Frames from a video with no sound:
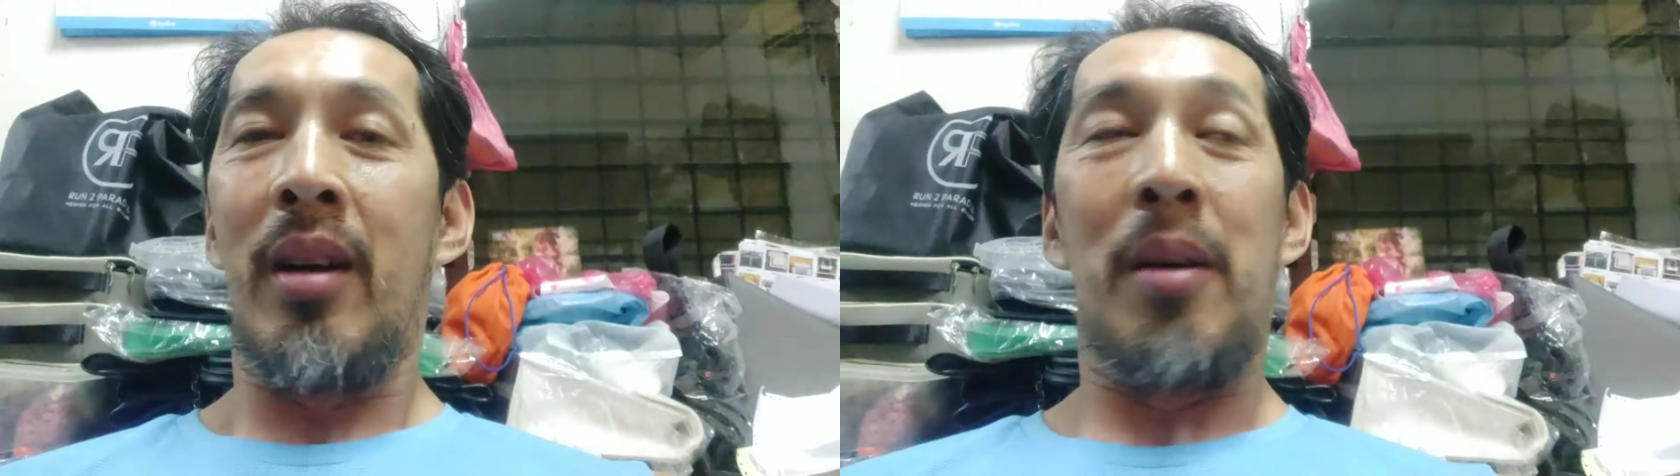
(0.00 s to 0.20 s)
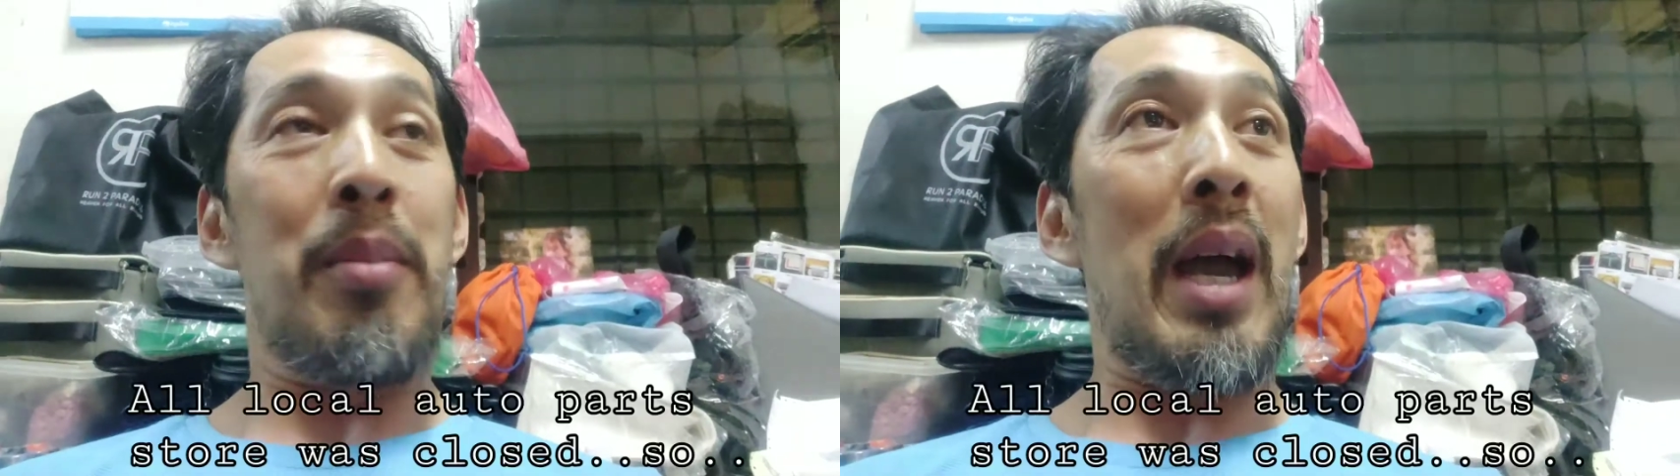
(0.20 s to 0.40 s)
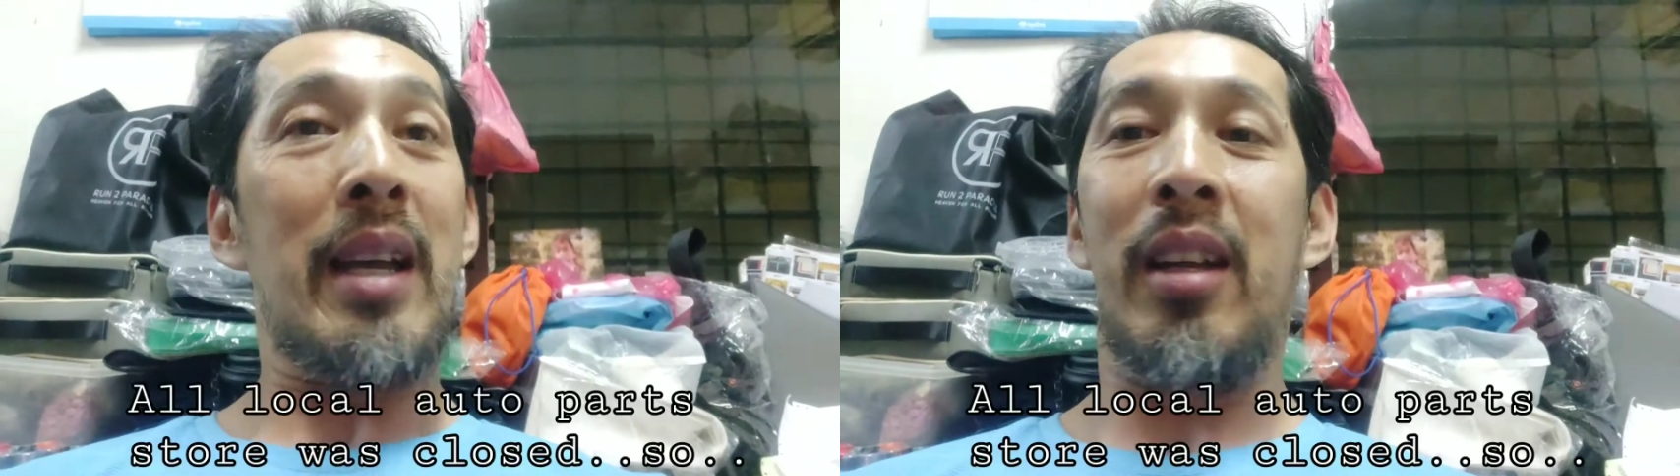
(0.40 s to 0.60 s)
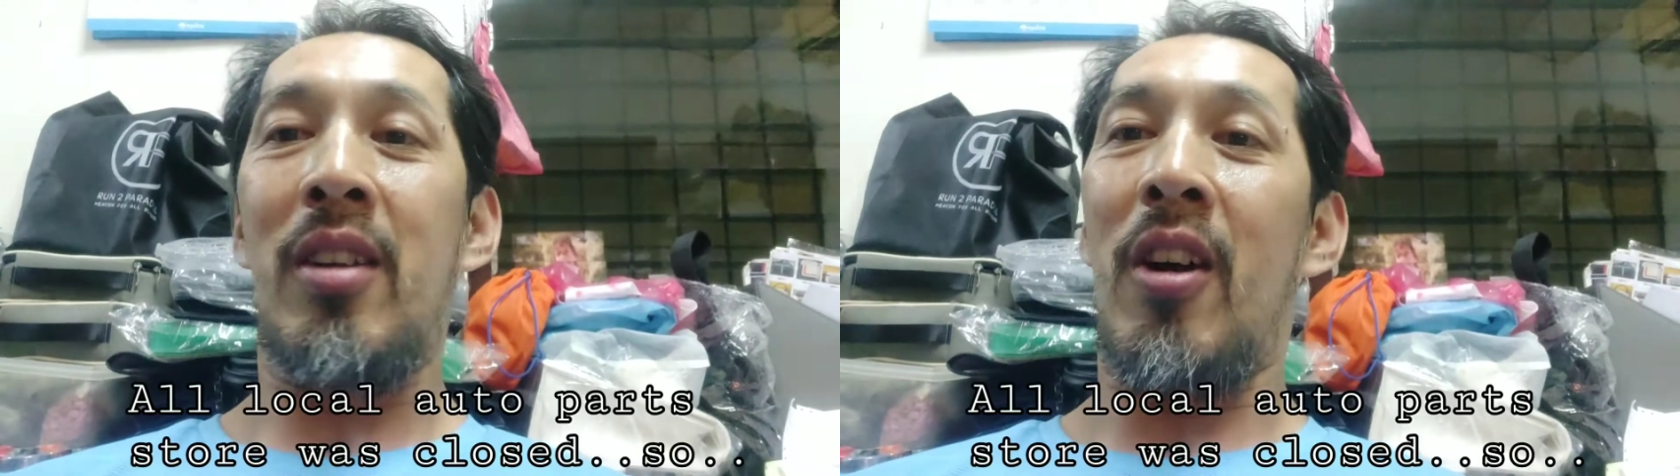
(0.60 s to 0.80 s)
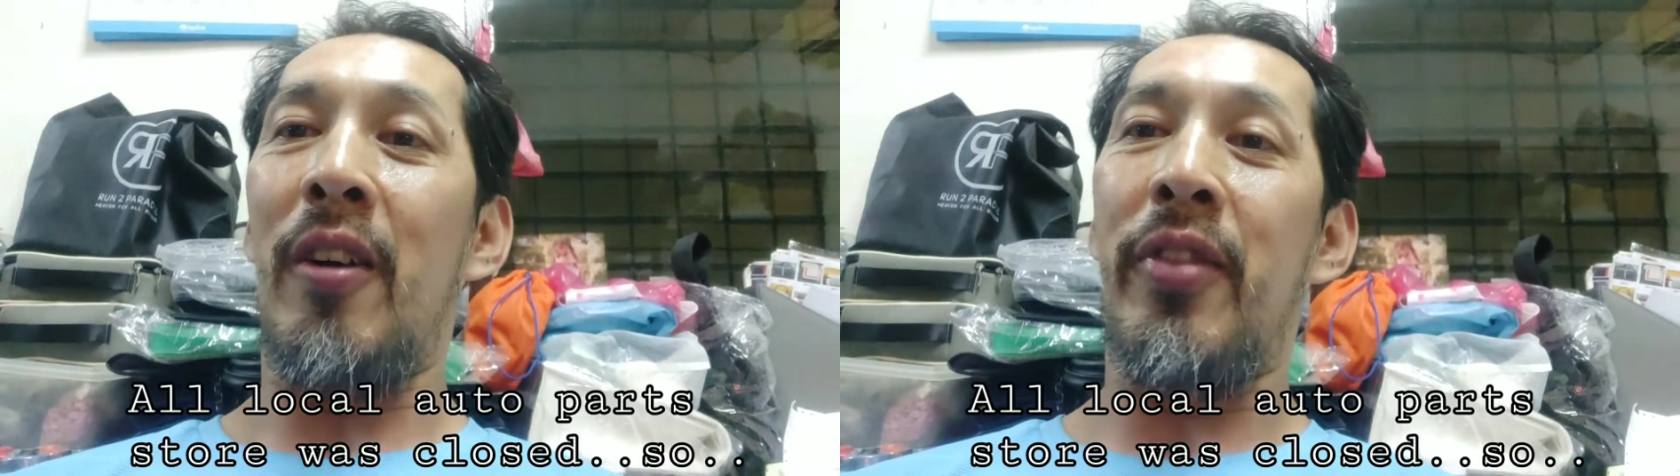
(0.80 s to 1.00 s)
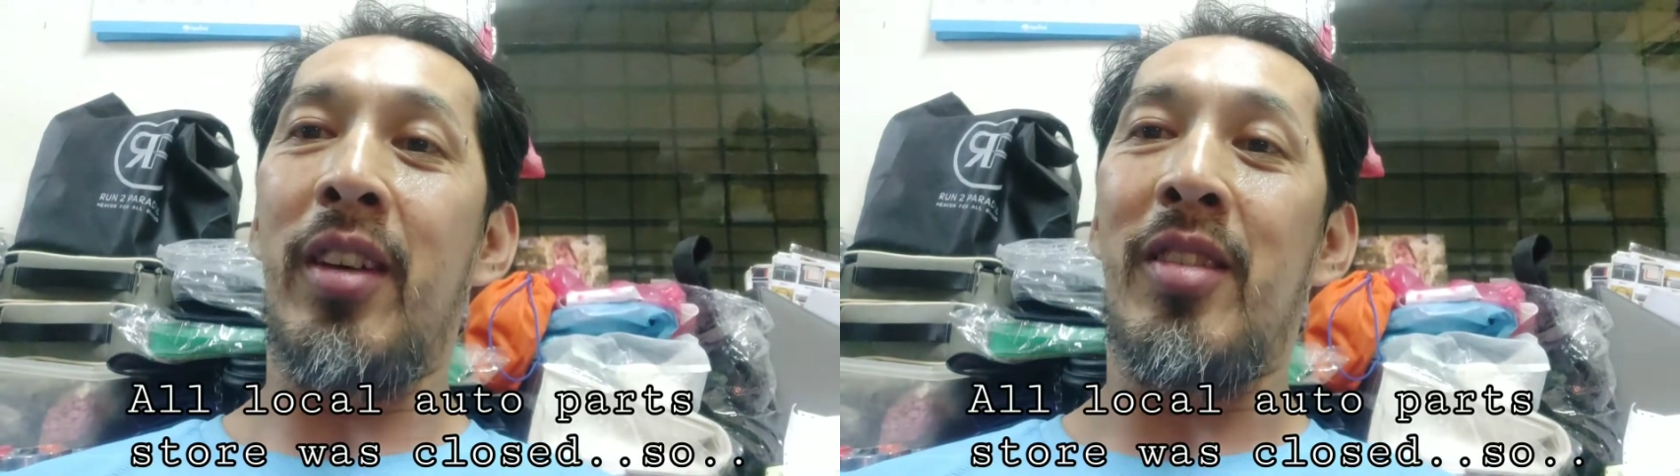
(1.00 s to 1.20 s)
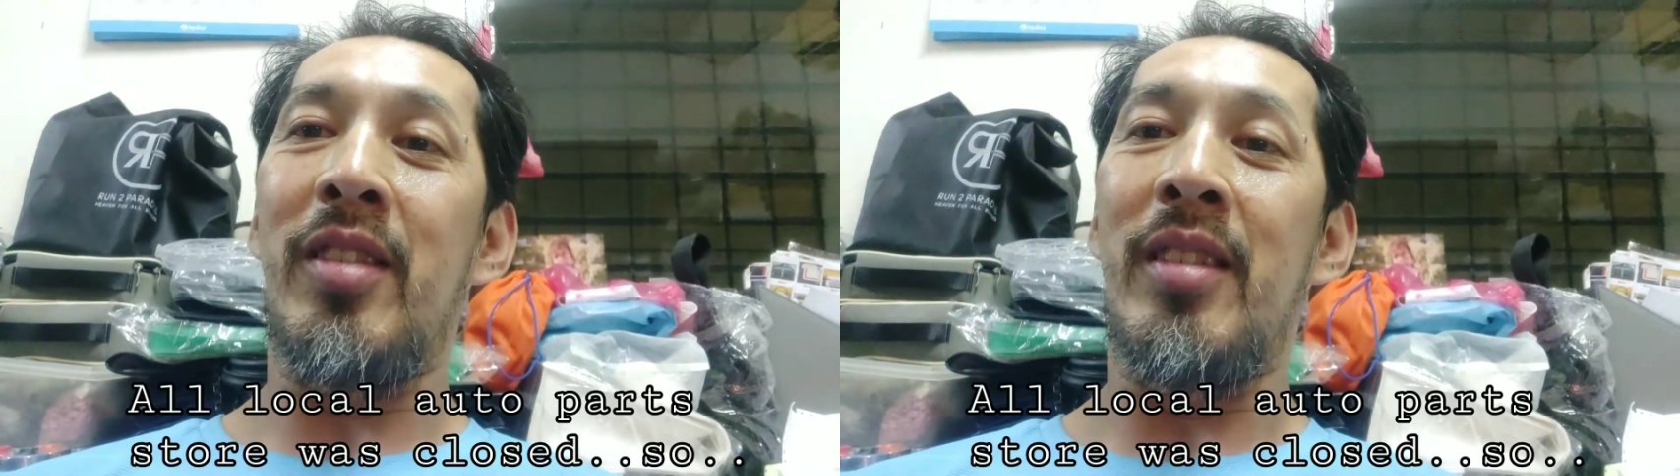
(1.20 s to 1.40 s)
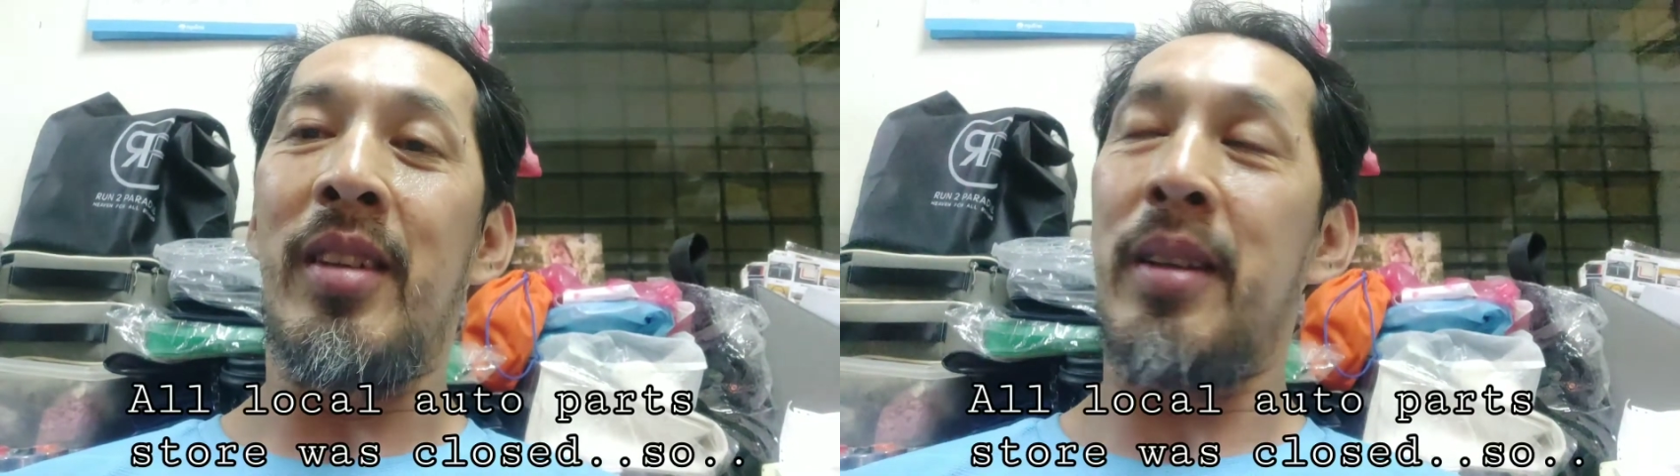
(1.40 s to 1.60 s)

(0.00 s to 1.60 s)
I'm back in the office.